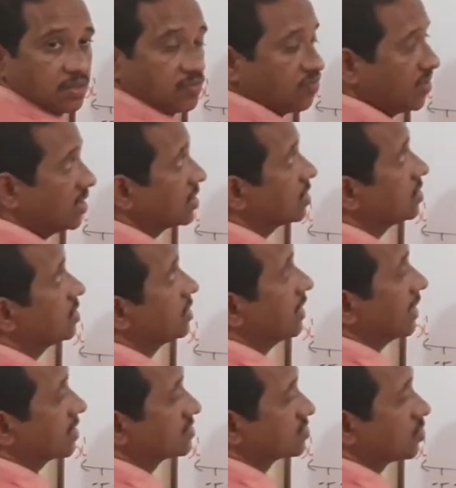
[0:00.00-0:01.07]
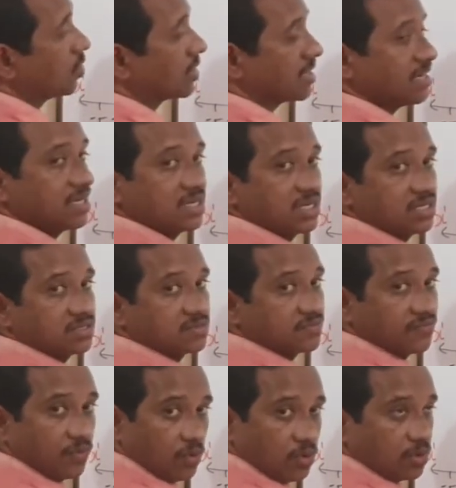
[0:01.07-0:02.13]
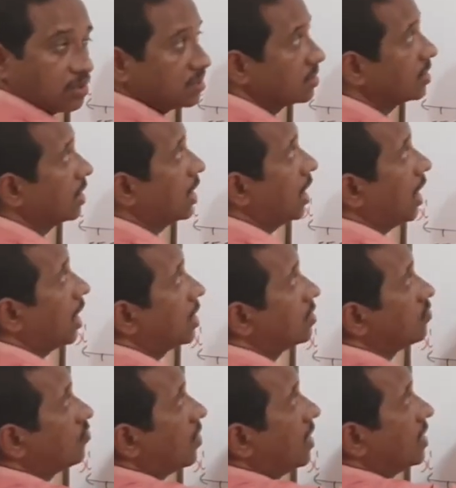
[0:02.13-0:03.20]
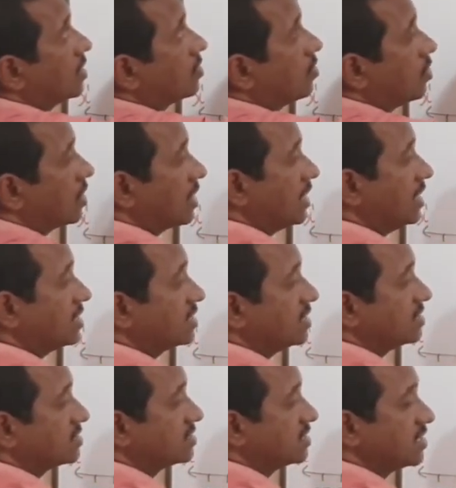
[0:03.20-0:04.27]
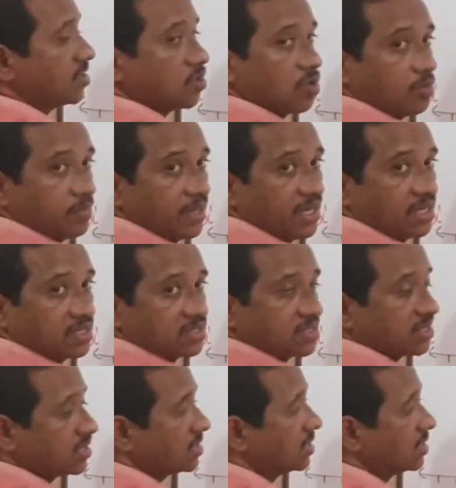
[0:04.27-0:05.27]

where x-coordinate is 4 and y-coordinate is 0 means